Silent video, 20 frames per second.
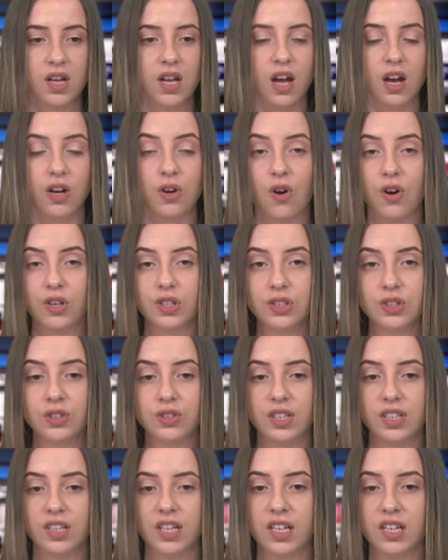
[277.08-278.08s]
According
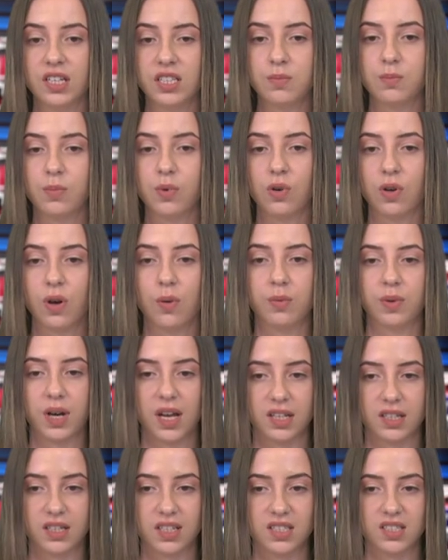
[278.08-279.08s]
to the Guinness Book of
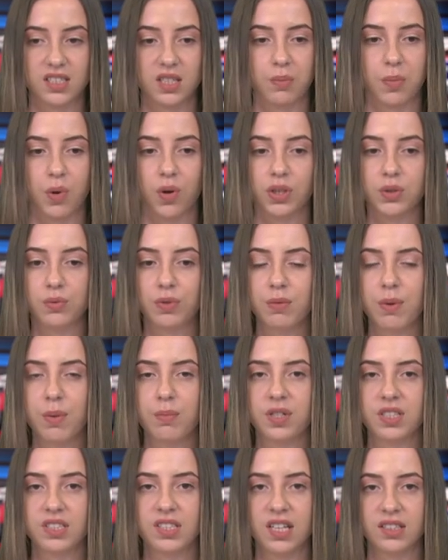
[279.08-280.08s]
Records, the pond will
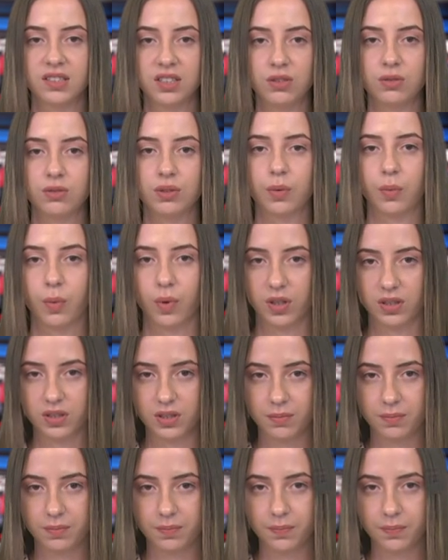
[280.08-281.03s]
be presented to the world.